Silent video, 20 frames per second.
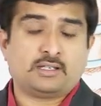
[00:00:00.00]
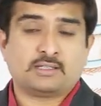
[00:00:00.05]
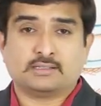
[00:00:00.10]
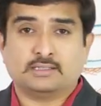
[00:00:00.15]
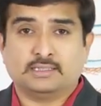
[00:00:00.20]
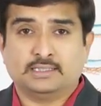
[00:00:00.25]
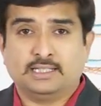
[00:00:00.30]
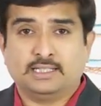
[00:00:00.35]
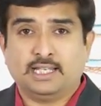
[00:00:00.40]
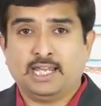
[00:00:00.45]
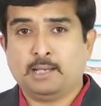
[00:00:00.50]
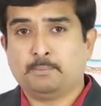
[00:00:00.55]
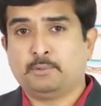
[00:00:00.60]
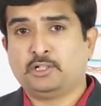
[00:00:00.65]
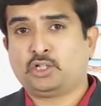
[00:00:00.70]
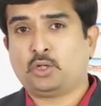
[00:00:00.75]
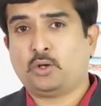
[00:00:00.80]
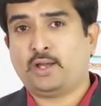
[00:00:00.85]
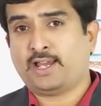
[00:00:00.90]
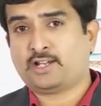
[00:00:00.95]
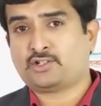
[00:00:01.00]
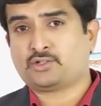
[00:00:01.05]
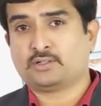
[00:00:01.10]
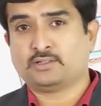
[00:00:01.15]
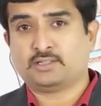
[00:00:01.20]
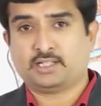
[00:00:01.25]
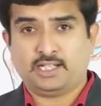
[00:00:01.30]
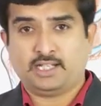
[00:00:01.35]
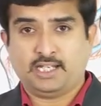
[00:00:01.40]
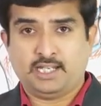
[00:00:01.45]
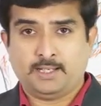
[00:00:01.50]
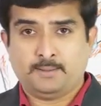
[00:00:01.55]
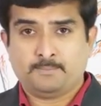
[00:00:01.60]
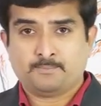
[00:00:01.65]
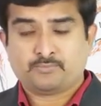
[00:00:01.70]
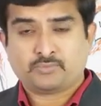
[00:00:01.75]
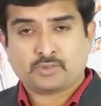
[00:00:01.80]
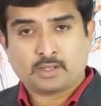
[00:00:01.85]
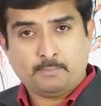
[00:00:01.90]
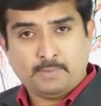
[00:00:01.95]
is unable to extend the
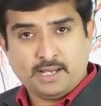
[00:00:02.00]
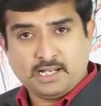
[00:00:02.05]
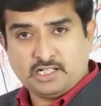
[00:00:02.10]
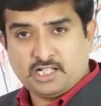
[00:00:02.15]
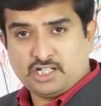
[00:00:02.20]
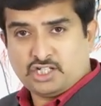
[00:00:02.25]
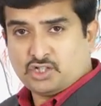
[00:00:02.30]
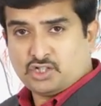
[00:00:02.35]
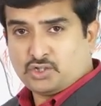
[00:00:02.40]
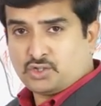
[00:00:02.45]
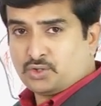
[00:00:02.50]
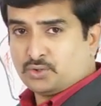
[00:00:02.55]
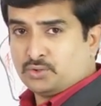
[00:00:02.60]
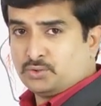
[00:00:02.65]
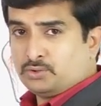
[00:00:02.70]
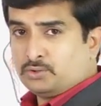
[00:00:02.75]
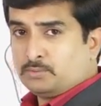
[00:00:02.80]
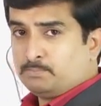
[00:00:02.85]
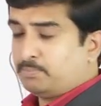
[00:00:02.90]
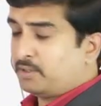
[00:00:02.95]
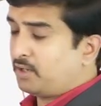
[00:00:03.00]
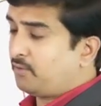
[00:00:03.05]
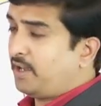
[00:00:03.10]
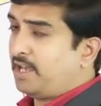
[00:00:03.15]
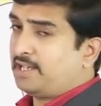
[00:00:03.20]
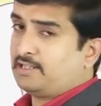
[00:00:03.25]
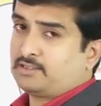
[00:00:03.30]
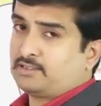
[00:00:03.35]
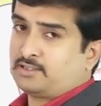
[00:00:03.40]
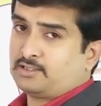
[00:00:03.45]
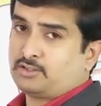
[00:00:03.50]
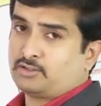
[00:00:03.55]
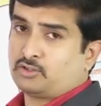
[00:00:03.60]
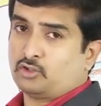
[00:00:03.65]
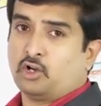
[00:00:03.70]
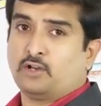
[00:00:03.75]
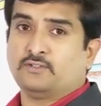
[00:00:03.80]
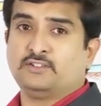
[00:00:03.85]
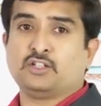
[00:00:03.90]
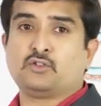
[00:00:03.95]
knee, mainly due to paralysis
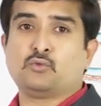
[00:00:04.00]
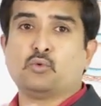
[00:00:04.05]
of the